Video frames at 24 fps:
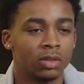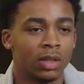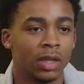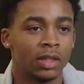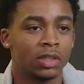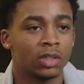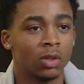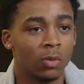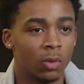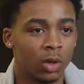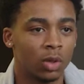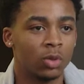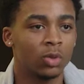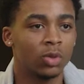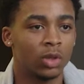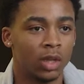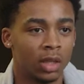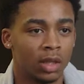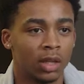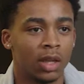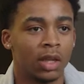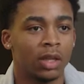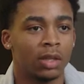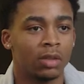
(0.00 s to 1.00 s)
someone who
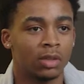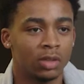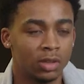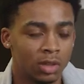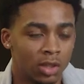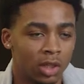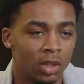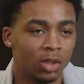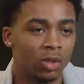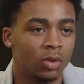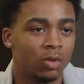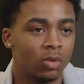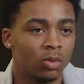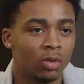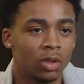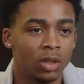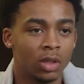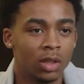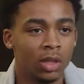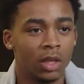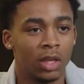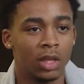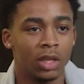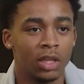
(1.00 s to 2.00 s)
can like send you
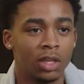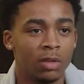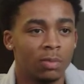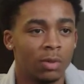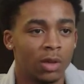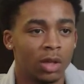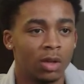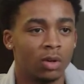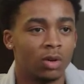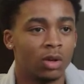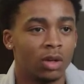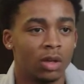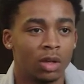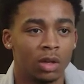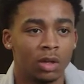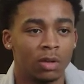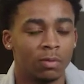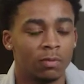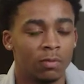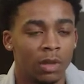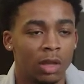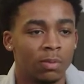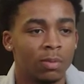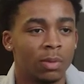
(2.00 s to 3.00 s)
an e-pen or a
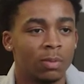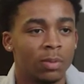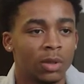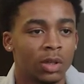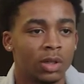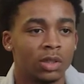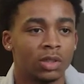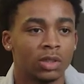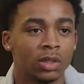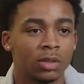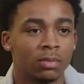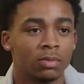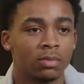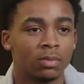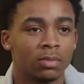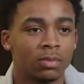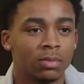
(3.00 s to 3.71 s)
vaping pen or something.